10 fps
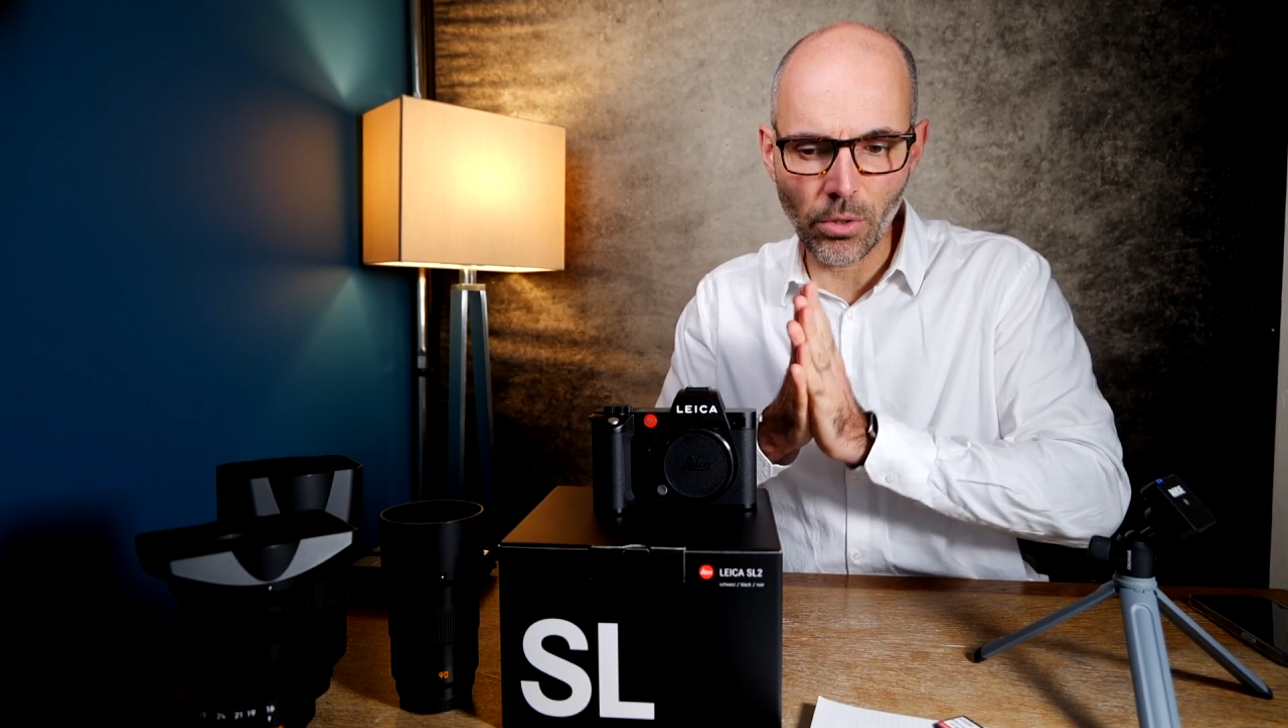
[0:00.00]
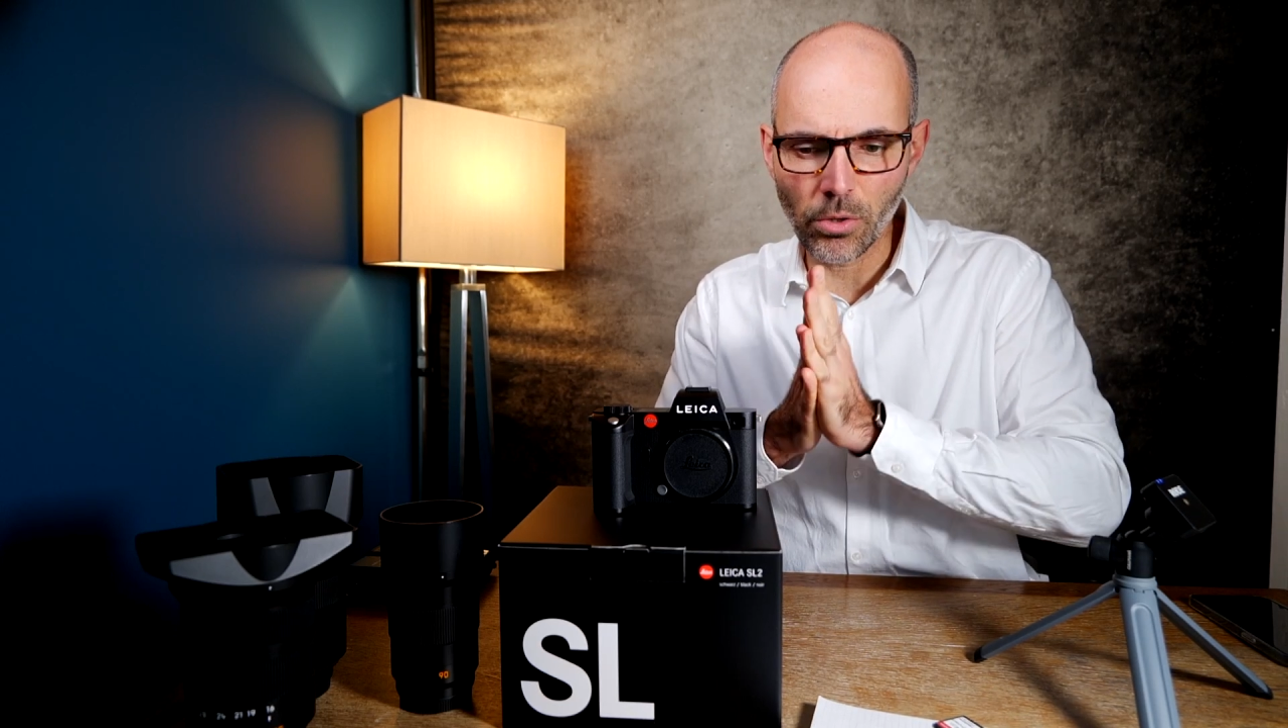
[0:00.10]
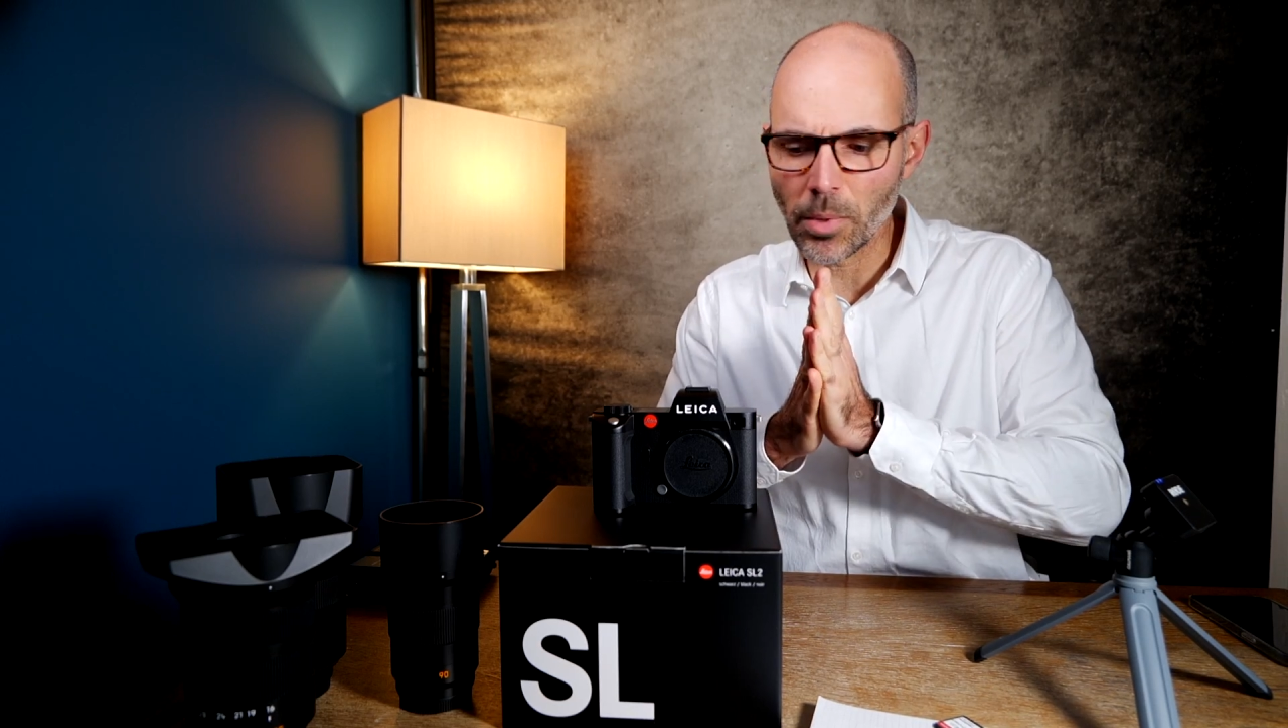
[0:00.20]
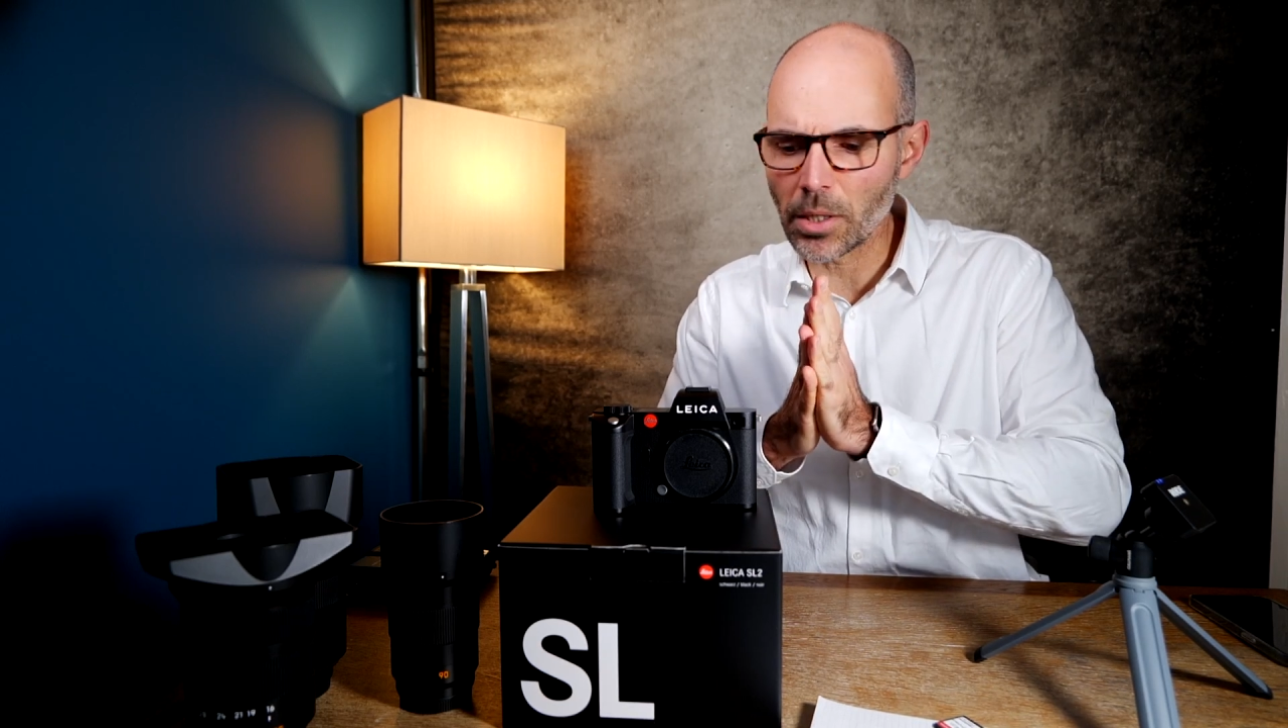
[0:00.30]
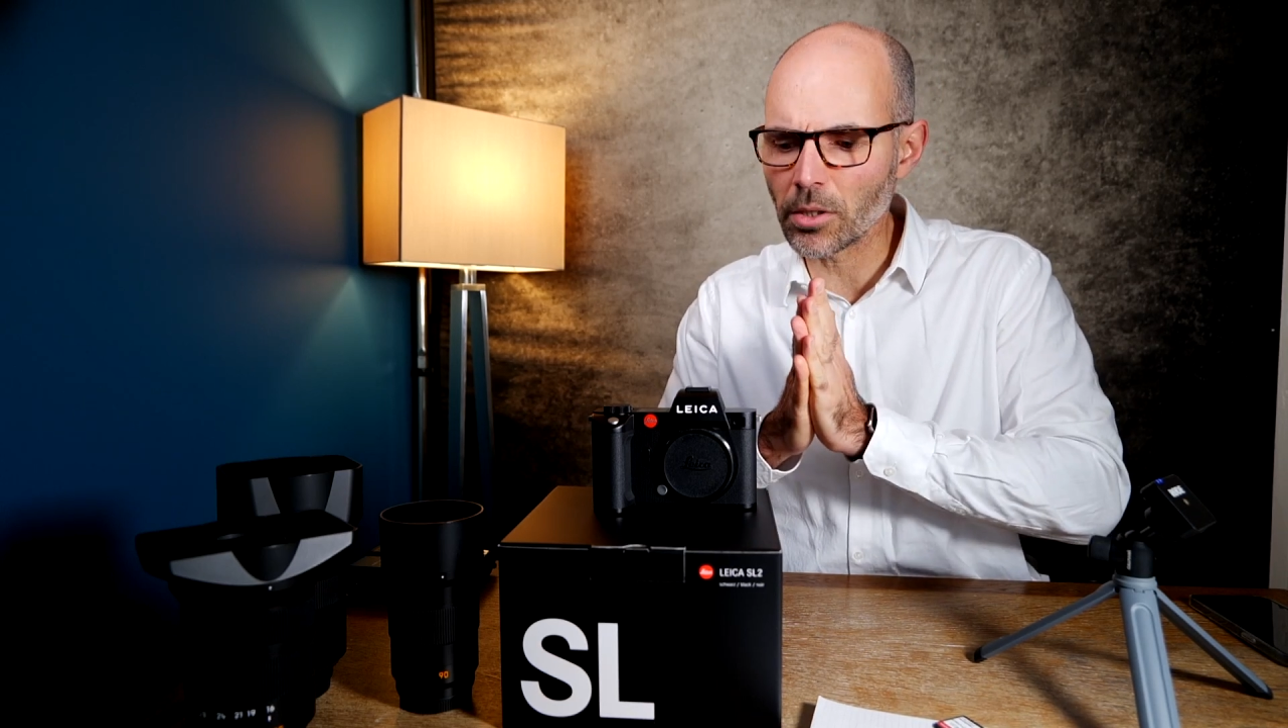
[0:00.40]

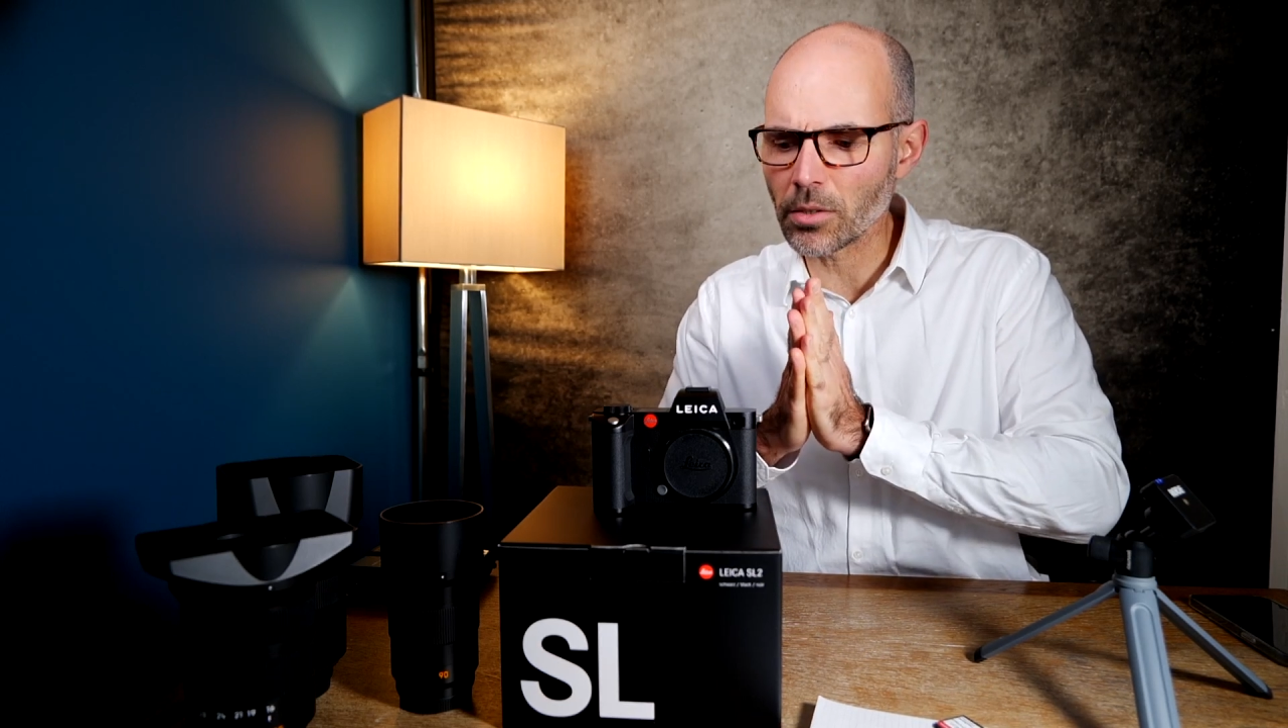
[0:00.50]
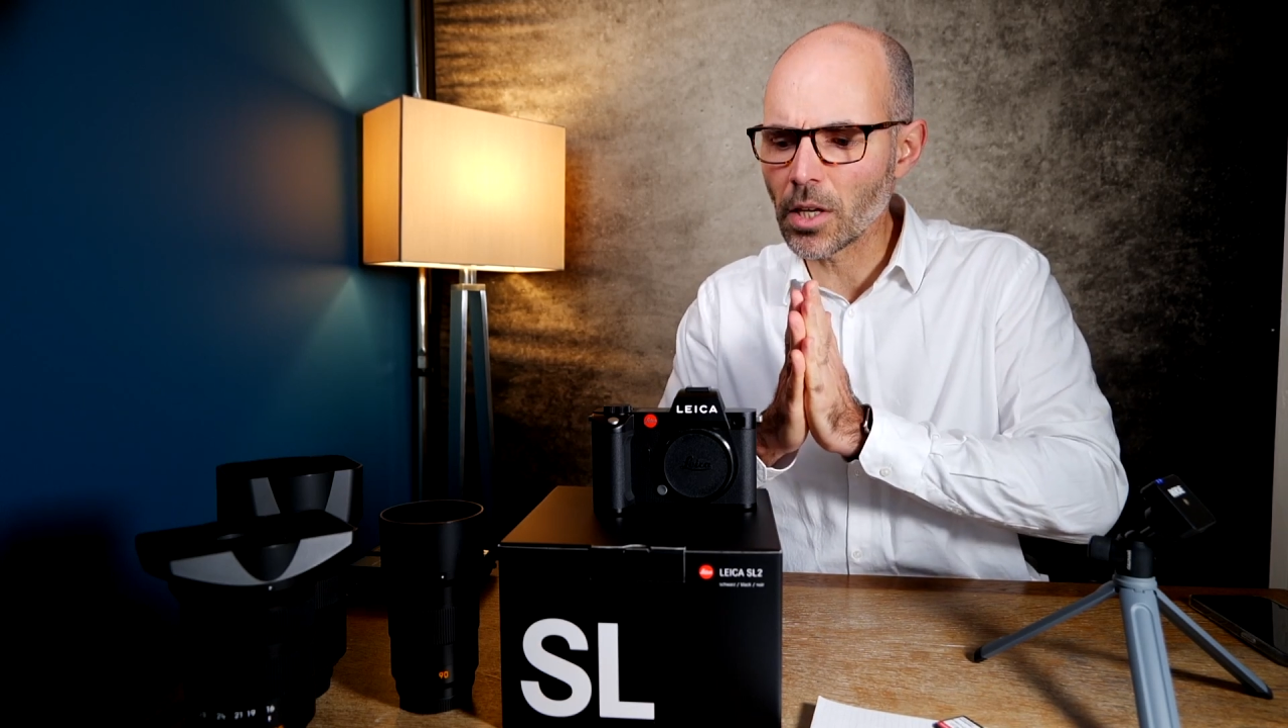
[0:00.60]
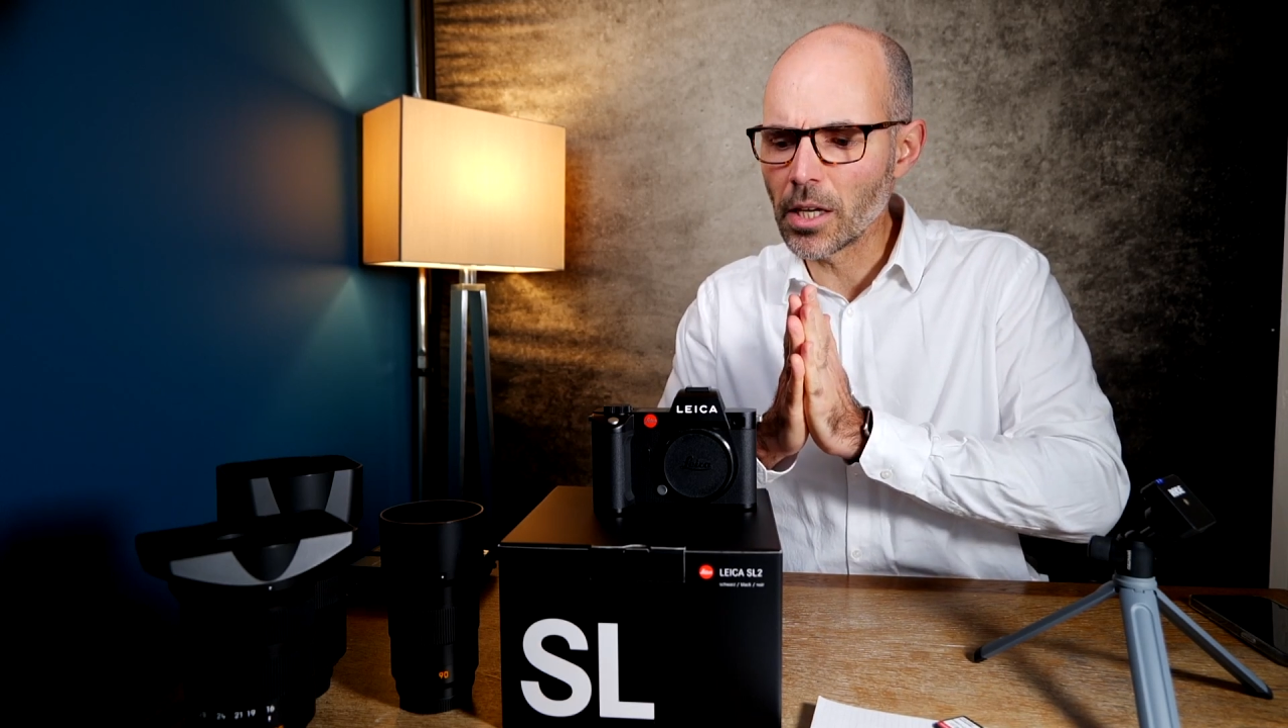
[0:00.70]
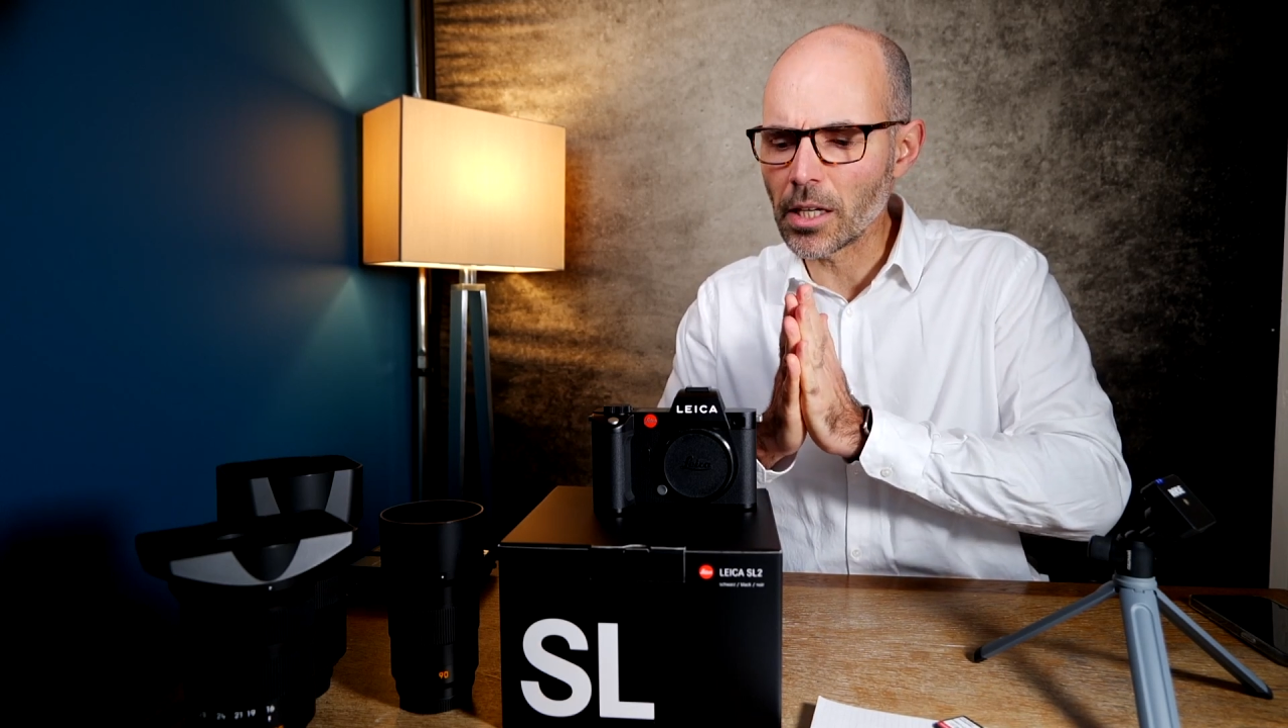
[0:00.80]
good because